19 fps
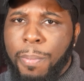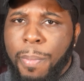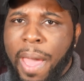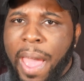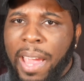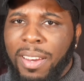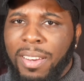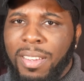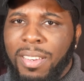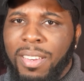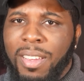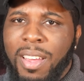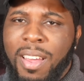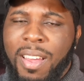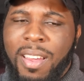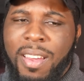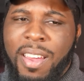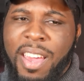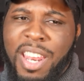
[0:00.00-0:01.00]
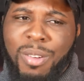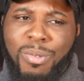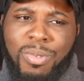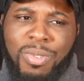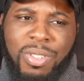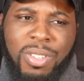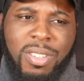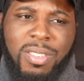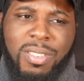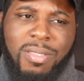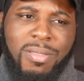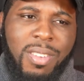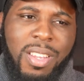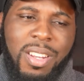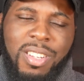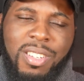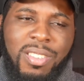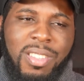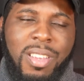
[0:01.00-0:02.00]
magnet. And it just
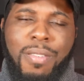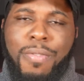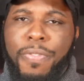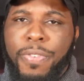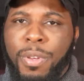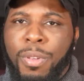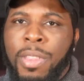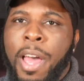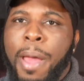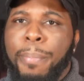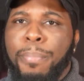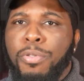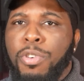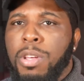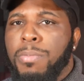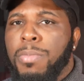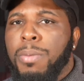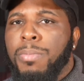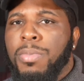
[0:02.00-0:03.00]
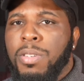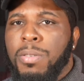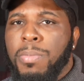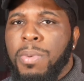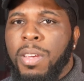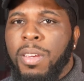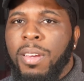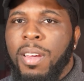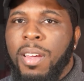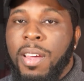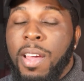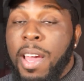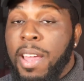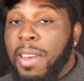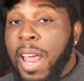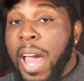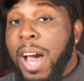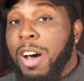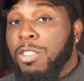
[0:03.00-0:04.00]
didn't feel that premium to me.
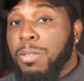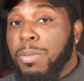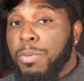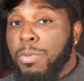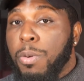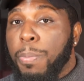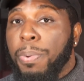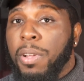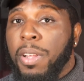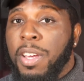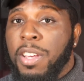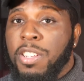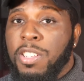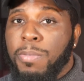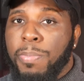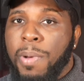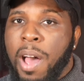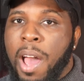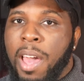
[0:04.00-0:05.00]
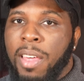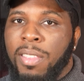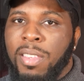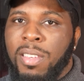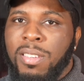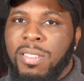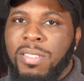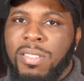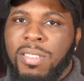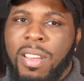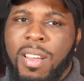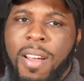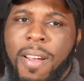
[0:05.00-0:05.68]
And now it's been replaced by this,